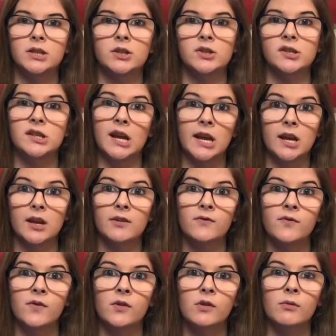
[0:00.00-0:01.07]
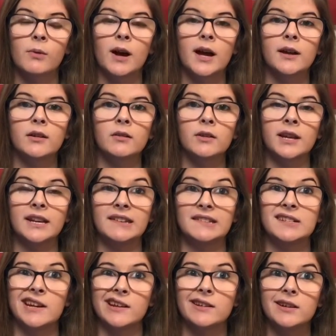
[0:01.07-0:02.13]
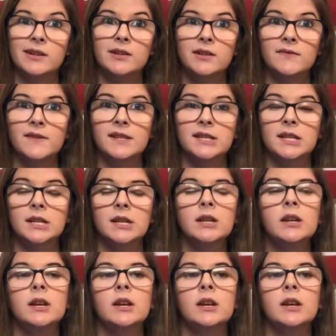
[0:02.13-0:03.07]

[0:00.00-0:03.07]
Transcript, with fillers: to stay in for a while and intended to visit